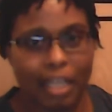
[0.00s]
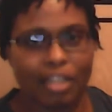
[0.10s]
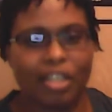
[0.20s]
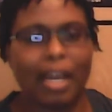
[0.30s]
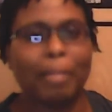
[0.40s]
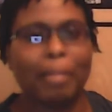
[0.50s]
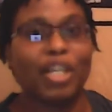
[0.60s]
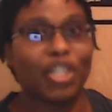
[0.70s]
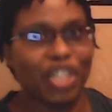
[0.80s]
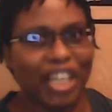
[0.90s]
So like my
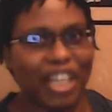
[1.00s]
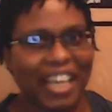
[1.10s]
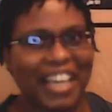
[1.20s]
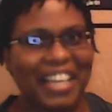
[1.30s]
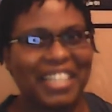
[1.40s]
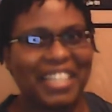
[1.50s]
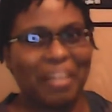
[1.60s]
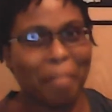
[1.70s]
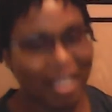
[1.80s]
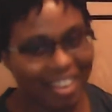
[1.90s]
sugar cane is in a
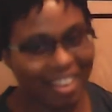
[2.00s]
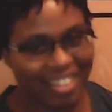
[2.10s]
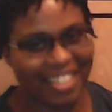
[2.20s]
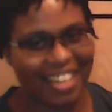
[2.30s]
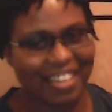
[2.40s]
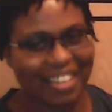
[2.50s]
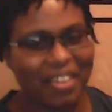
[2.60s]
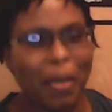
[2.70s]
bigger container